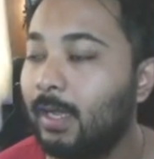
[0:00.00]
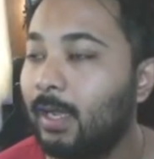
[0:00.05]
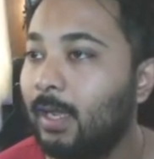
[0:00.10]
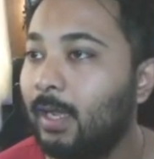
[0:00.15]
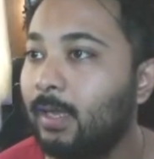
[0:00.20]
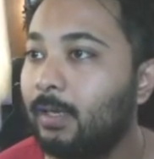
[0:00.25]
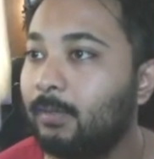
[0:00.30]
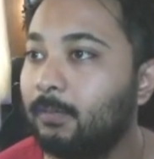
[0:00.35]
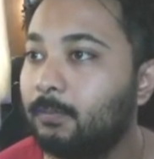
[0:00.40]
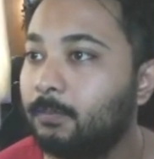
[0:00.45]

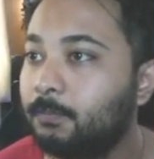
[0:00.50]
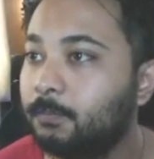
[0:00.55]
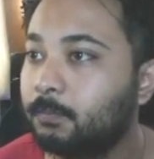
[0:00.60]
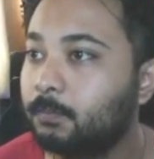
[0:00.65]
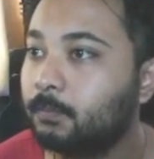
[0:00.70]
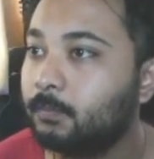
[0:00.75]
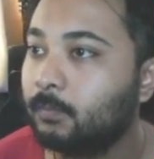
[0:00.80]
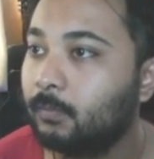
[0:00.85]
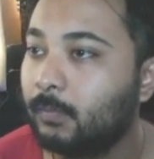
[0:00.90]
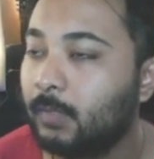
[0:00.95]
And
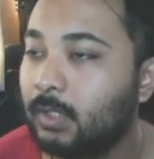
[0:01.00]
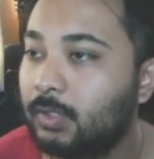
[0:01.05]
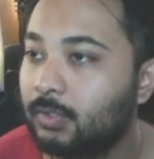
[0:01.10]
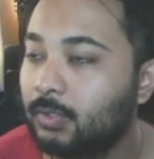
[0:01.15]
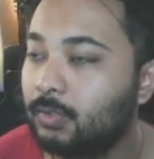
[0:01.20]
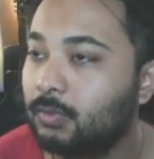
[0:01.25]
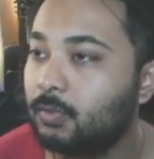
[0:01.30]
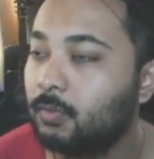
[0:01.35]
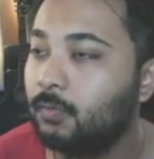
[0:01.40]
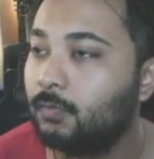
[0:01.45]
let's
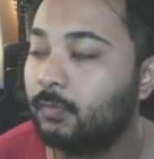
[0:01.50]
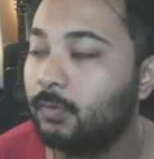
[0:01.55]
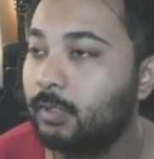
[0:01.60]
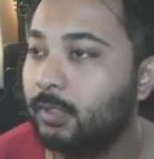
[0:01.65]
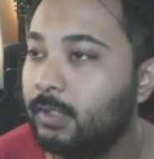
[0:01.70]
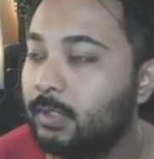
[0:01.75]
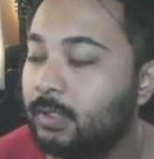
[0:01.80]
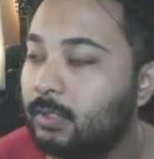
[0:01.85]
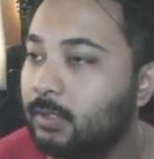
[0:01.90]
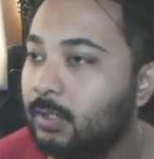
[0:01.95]
just go for
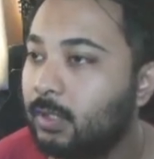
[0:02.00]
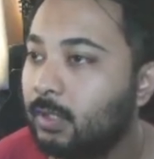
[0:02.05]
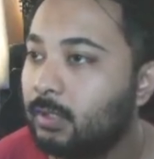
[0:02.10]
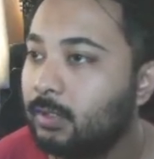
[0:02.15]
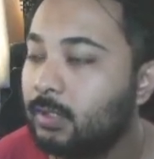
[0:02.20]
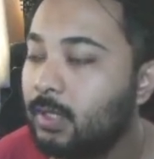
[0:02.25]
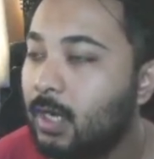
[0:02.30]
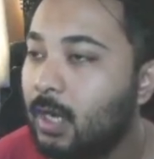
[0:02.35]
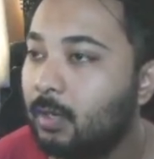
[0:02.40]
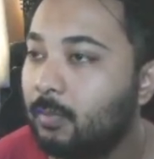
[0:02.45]
these
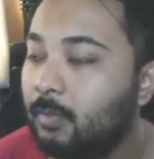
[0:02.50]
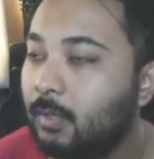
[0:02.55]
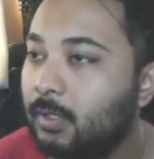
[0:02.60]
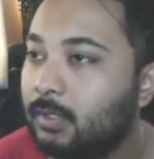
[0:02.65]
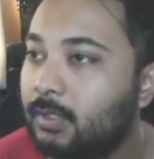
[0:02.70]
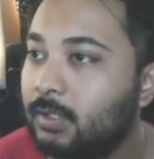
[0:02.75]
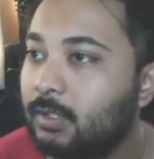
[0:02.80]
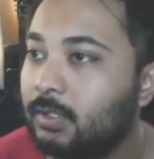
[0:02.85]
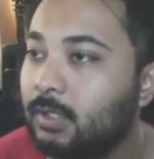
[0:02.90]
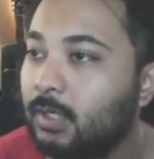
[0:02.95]
Dark
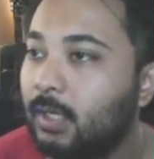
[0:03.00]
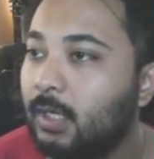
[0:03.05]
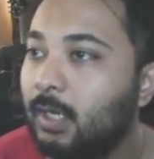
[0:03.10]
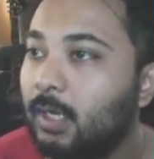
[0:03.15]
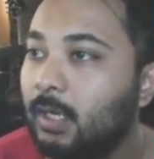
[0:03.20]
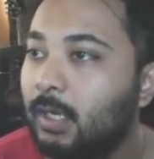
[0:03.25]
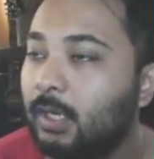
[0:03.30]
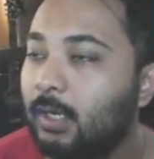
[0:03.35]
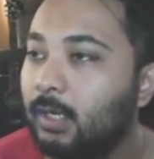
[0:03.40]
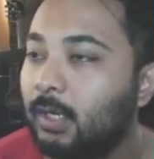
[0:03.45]
Pulses,
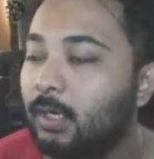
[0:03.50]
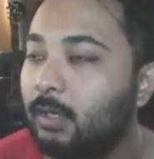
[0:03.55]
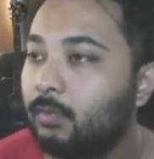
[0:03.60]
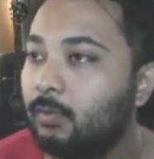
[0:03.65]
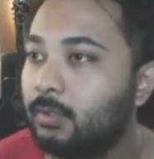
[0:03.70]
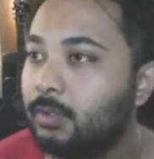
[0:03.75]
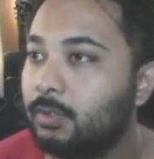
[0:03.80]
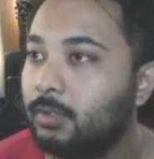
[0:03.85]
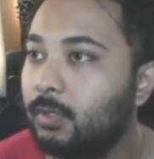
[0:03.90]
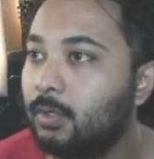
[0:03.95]

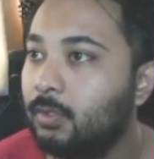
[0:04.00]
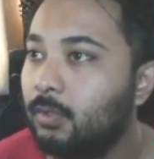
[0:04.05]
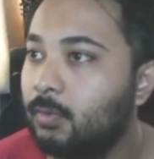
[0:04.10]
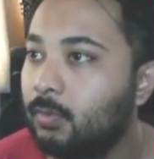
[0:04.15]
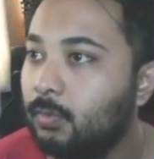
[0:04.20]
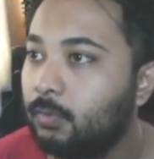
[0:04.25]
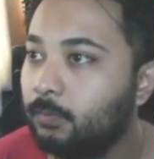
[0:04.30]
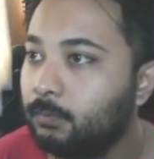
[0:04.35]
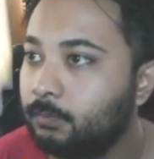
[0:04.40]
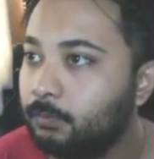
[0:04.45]
which is gonna
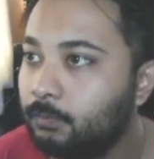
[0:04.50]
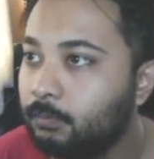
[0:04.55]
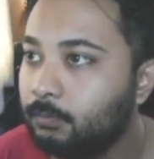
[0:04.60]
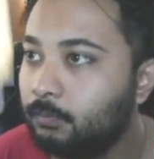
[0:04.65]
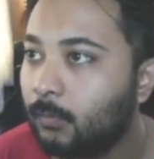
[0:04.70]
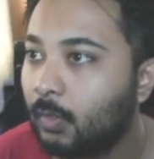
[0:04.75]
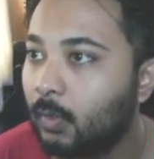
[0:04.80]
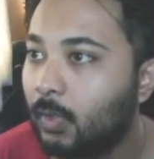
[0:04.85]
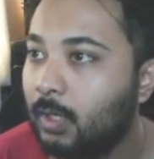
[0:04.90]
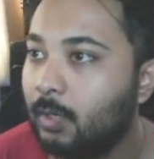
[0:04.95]
do
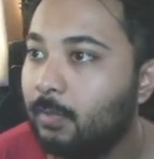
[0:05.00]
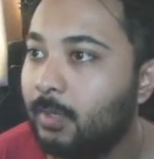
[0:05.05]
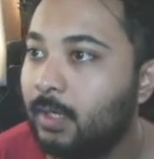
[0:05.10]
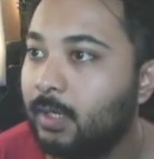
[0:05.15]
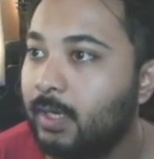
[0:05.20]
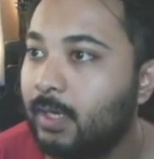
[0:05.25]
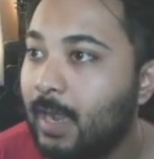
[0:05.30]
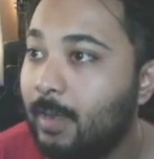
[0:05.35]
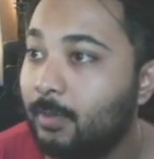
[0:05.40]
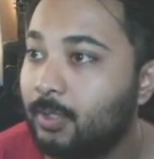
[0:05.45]
quite a bit
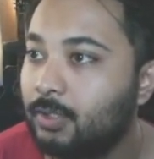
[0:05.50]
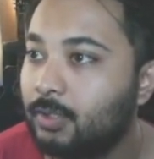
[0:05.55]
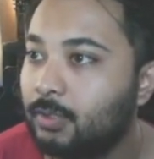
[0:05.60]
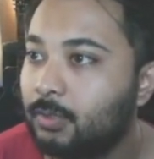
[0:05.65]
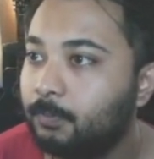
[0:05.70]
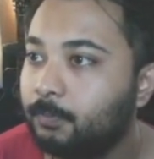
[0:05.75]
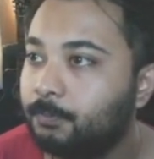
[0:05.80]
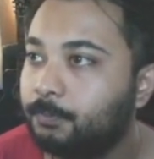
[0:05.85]
of damage.